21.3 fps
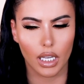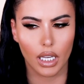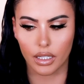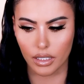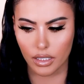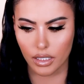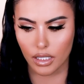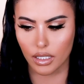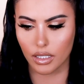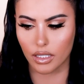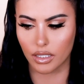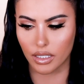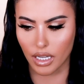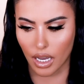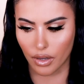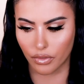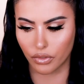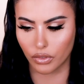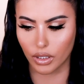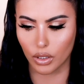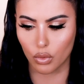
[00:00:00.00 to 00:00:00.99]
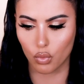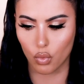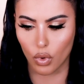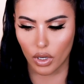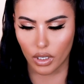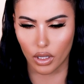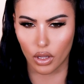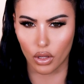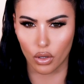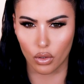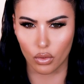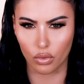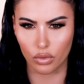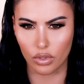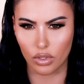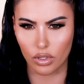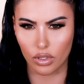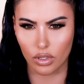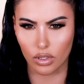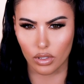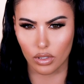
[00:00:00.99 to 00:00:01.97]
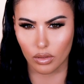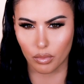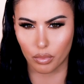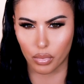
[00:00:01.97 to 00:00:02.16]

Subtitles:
This is definitely one of those